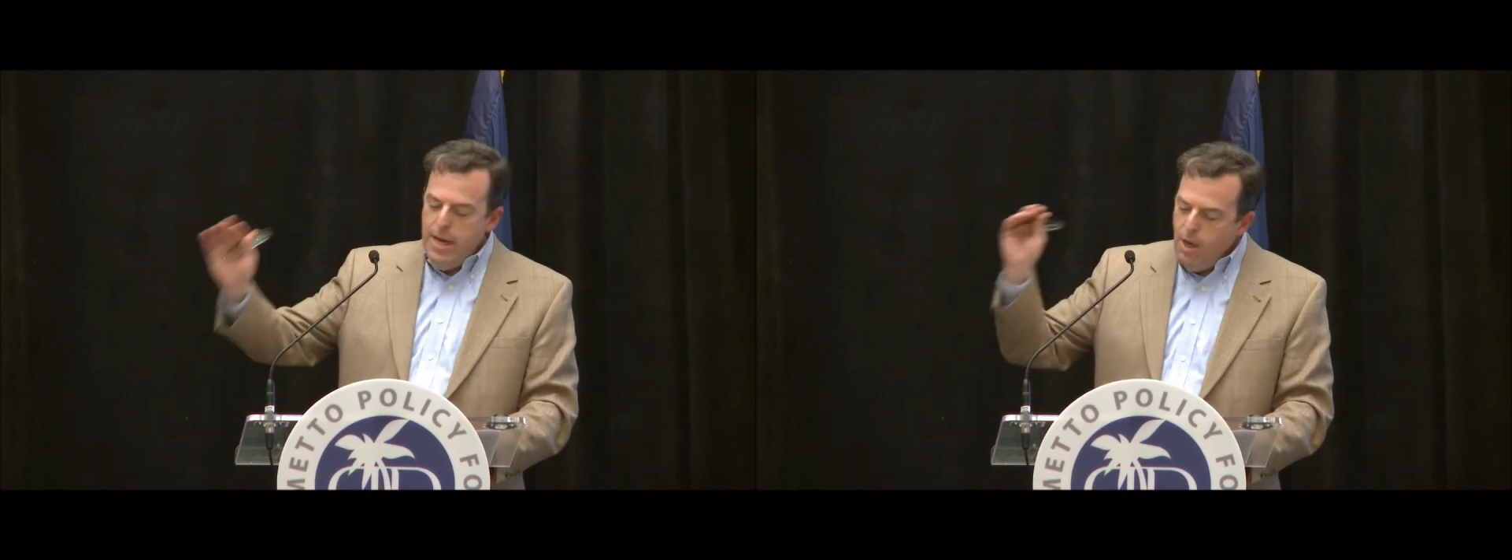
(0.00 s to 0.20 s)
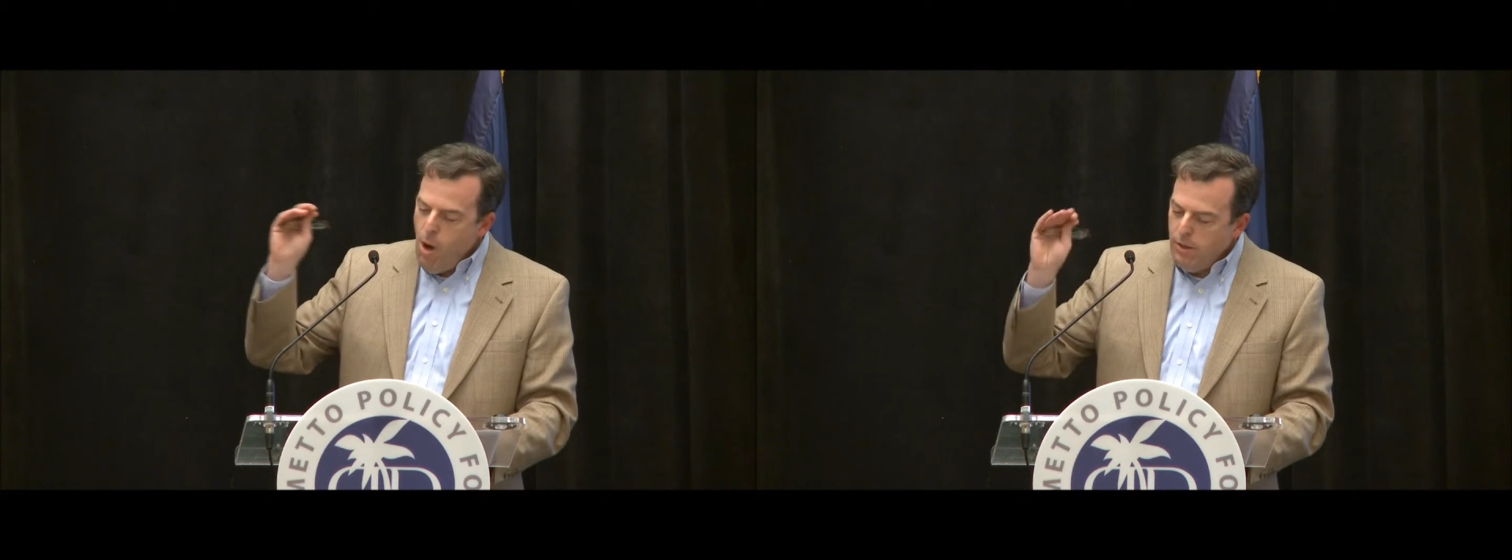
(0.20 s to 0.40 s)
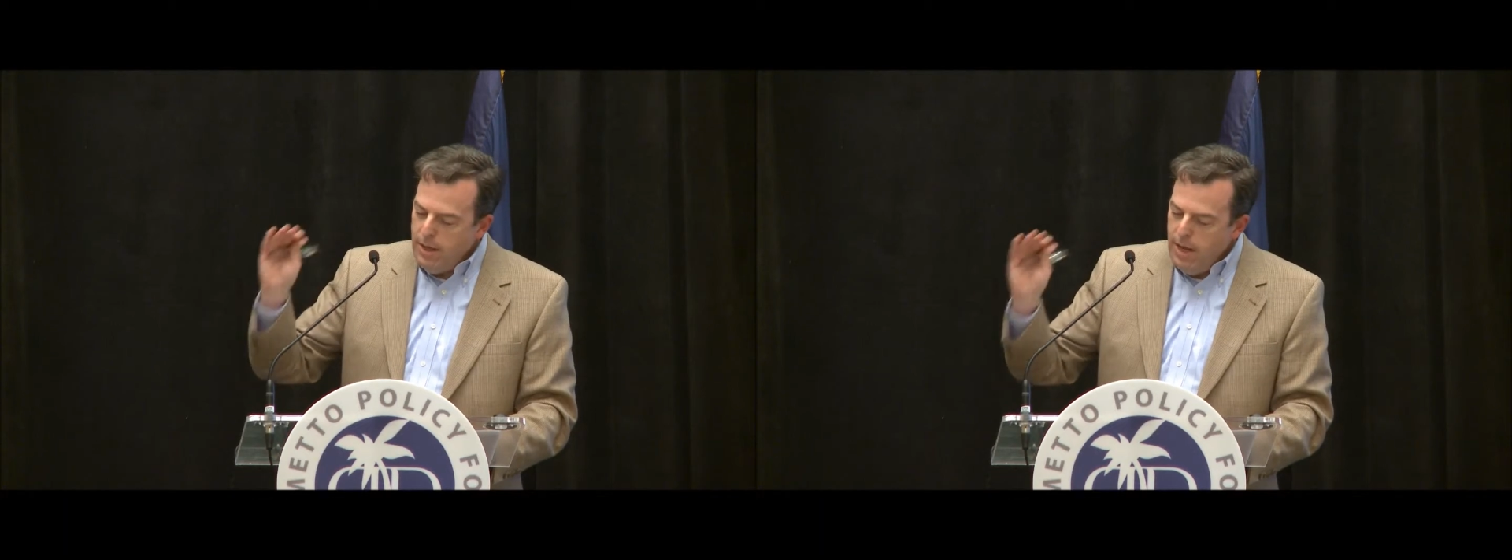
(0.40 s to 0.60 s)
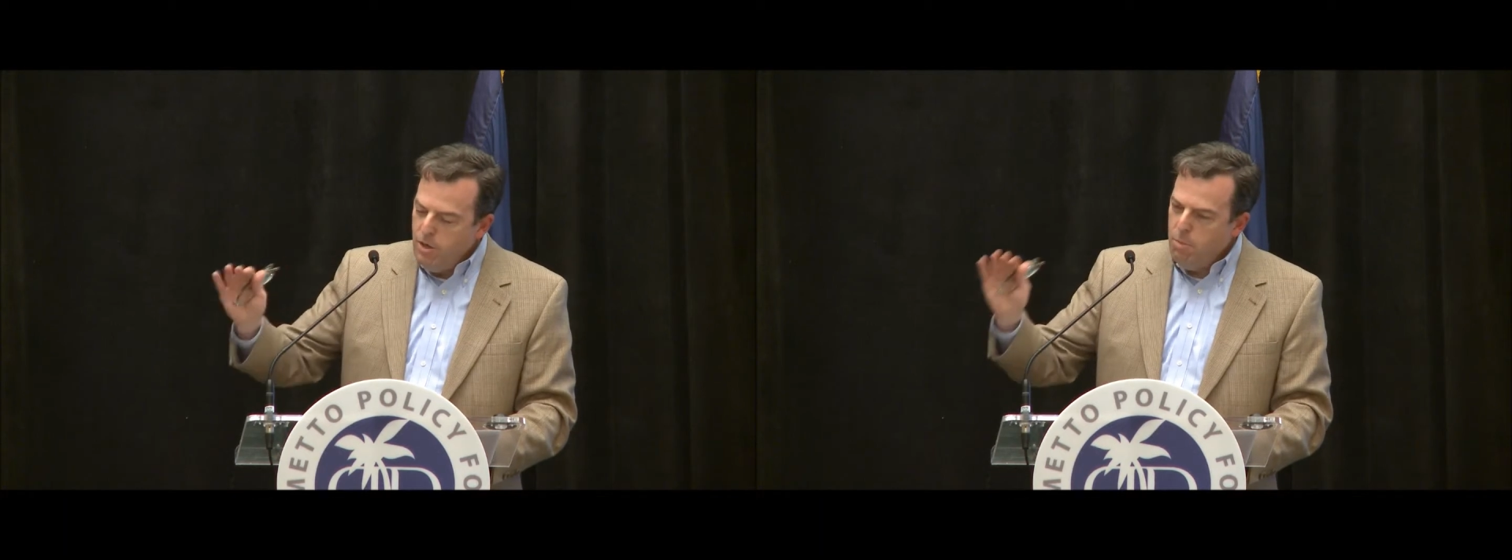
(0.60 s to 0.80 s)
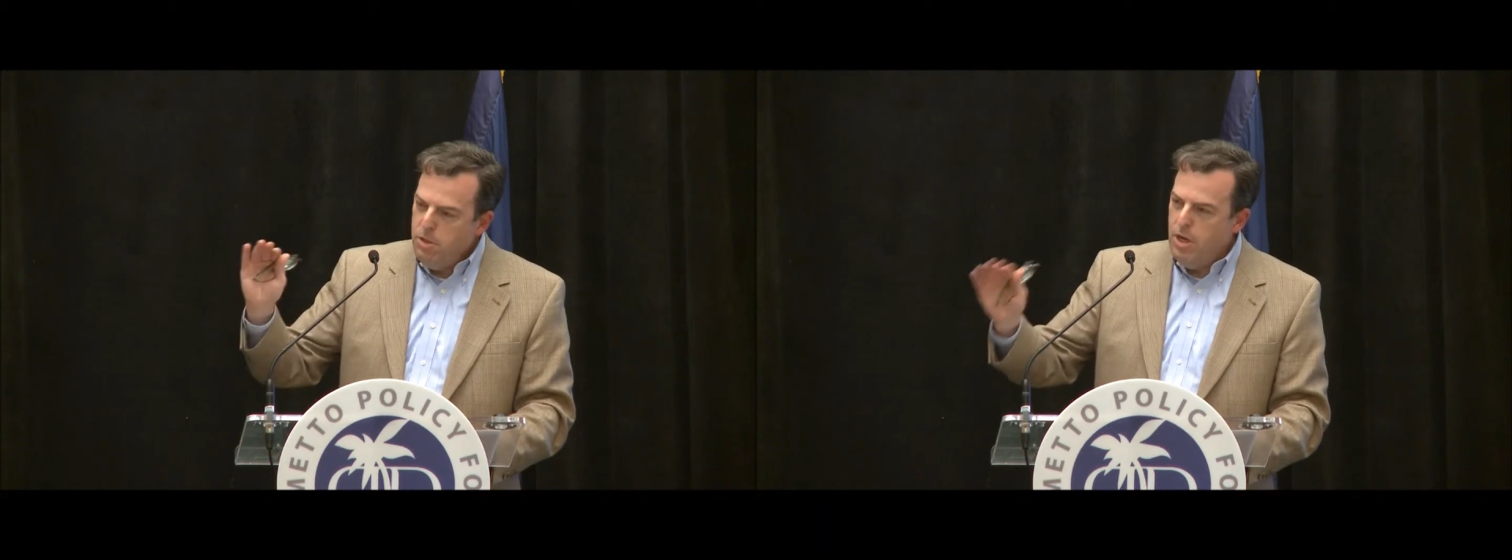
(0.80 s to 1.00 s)
He called it
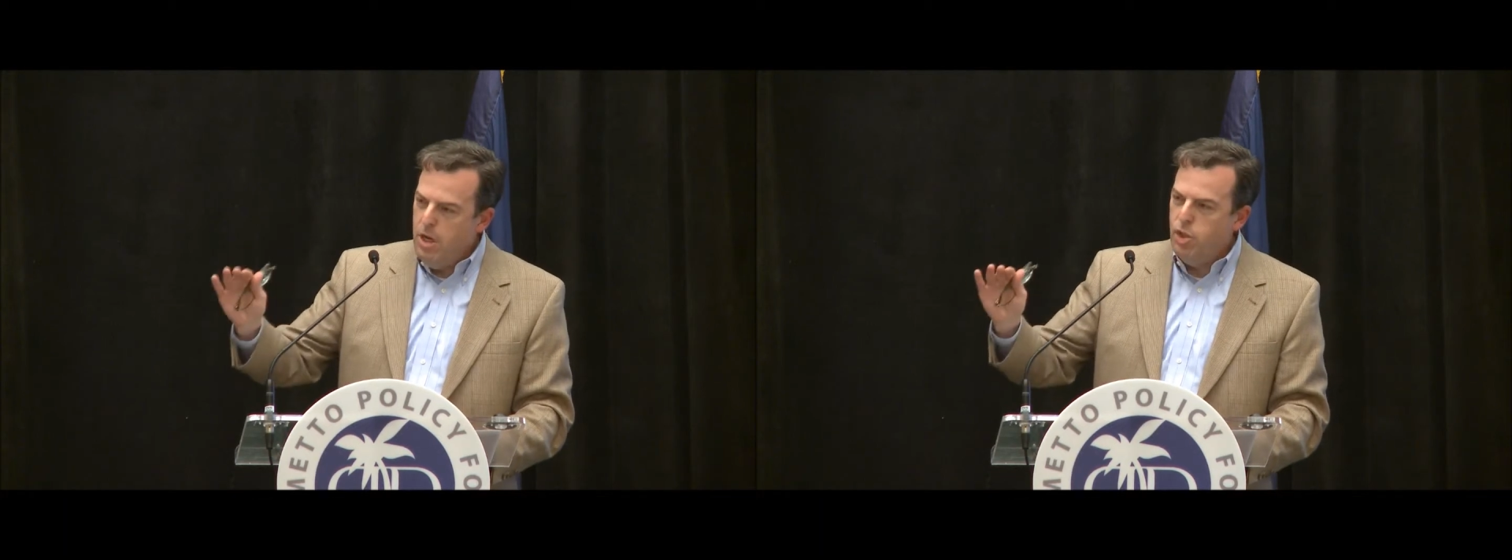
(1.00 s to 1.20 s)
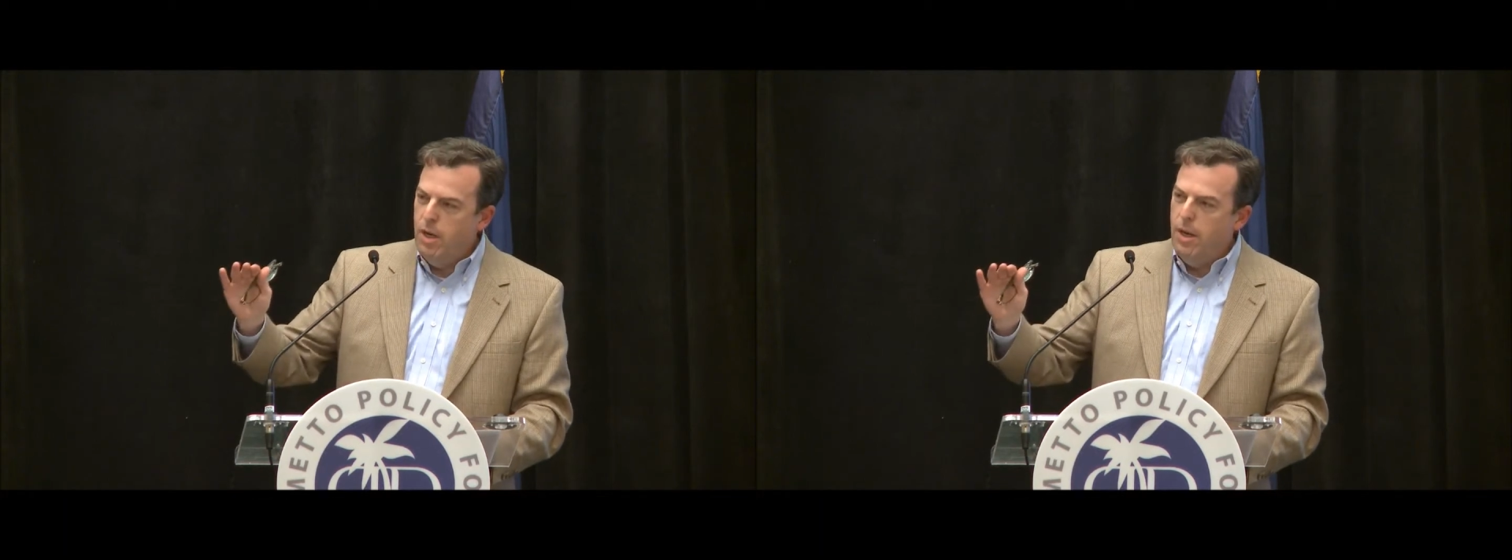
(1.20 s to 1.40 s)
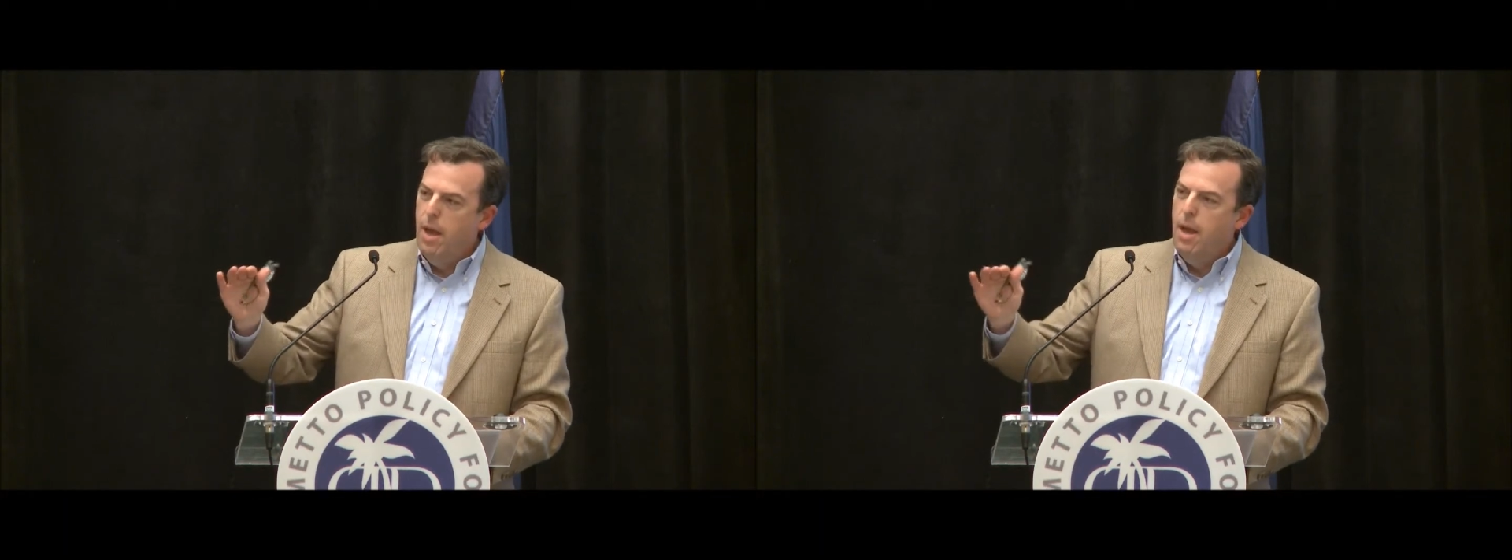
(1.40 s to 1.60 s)
interposition.